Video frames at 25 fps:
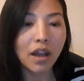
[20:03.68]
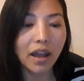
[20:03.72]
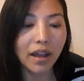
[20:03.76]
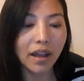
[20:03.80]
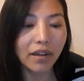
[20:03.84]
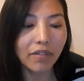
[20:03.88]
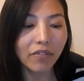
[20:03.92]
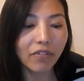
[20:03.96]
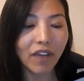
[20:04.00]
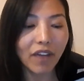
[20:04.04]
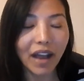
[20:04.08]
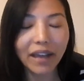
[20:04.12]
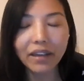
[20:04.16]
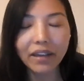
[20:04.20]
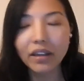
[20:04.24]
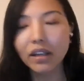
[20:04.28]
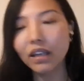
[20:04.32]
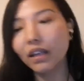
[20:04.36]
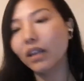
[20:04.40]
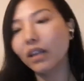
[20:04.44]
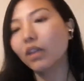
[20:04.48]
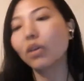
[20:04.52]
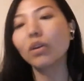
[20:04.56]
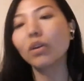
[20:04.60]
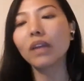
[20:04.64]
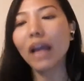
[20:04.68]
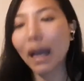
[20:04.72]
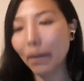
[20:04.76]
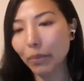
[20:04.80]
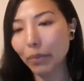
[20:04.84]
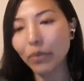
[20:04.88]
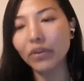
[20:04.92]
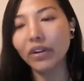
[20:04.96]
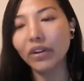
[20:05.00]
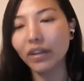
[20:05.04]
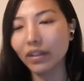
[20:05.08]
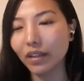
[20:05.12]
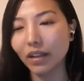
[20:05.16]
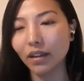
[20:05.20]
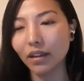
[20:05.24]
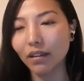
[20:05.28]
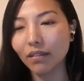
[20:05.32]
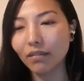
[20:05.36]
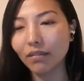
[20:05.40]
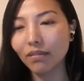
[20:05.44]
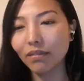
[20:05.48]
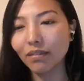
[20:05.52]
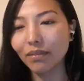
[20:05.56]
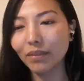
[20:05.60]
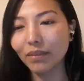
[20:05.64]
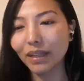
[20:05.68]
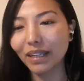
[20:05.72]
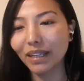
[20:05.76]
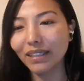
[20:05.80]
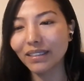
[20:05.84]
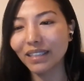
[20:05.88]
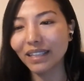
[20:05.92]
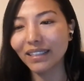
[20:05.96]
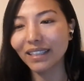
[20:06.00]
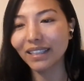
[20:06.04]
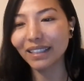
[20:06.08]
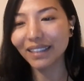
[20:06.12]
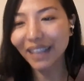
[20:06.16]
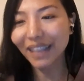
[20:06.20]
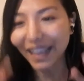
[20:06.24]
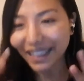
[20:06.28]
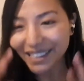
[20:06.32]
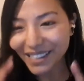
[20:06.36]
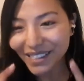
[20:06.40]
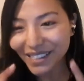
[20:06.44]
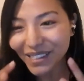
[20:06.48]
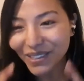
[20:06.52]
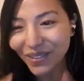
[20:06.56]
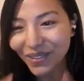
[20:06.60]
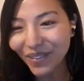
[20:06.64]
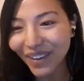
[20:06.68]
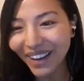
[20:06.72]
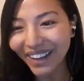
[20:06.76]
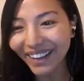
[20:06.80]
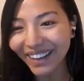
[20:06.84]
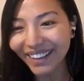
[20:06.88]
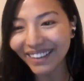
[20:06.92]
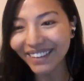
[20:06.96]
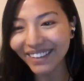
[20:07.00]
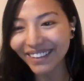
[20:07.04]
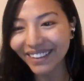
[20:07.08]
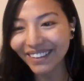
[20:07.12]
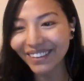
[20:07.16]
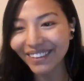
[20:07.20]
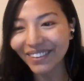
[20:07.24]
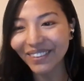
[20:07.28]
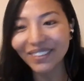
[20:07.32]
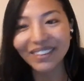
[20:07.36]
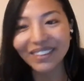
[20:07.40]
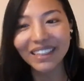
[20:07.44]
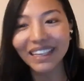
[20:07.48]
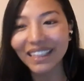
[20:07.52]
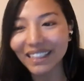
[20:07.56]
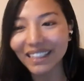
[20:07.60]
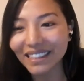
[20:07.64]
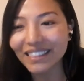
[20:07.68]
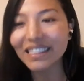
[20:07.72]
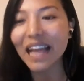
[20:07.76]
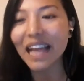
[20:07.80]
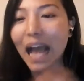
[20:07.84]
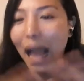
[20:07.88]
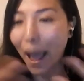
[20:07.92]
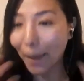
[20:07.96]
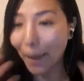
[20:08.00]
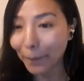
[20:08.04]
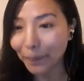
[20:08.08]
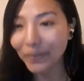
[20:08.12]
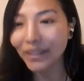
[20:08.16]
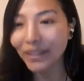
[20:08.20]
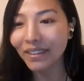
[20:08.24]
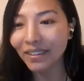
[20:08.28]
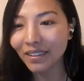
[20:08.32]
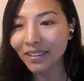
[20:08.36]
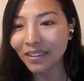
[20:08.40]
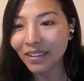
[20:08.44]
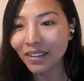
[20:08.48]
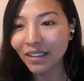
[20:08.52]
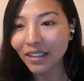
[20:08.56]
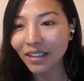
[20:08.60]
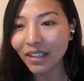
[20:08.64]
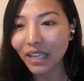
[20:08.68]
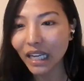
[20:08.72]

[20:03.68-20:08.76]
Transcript: And finally, collaborating, because I think that's where, things happen.